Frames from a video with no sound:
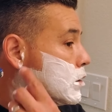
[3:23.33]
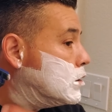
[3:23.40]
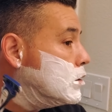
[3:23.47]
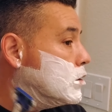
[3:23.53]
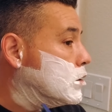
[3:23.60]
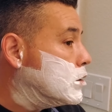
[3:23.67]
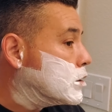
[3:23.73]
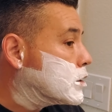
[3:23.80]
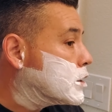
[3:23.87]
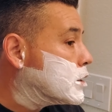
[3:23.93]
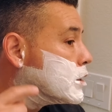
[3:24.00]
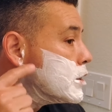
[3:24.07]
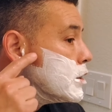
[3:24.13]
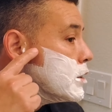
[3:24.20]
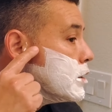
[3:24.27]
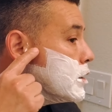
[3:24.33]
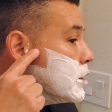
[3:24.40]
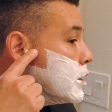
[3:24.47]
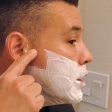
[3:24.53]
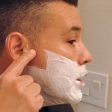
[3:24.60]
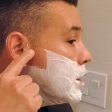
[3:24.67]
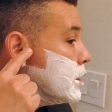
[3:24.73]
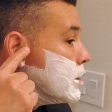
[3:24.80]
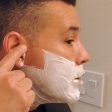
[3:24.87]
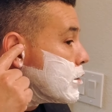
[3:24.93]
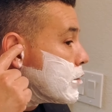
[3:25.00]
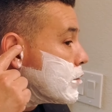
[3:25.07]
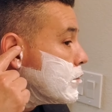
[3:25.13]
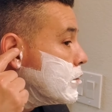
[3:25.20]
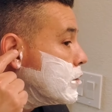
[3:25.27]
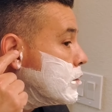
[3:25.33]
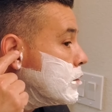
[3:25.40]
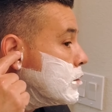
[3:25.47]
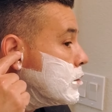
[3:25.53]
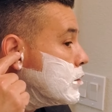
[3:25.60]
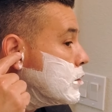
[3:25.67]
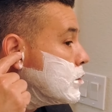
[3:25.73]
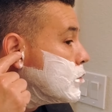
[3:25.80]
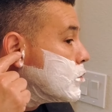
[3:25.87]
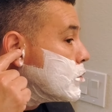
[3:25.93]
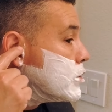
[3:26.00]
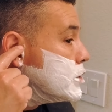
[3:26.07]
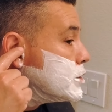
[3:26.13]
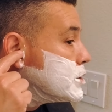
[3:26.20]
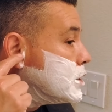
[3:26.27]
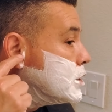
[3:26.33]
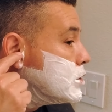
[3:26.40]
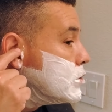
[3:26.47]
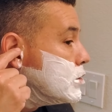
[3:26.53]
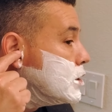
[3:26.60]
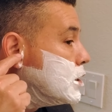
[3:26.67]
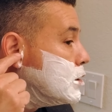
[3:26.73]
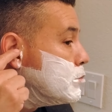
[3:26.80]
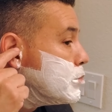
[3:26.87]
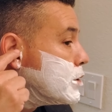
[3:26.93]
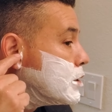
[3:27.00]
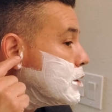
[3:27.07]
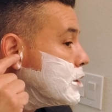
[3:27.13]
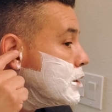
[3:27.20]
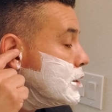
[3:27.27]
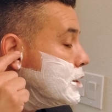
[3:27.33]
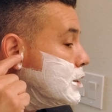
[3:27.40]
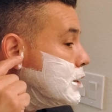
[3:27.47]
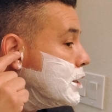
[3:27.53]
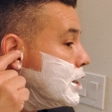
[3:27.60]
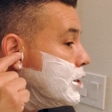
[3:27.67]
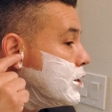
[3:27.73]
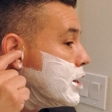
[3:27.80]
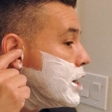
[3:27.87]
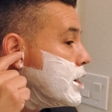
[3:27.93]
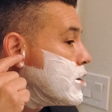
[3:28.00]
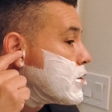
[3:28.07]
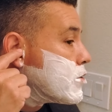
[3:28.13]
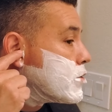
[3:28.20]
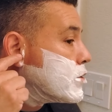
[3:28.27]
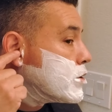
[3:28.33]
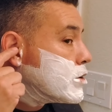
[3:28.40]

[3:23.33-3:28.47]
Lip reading: look here where this little hump in your ear,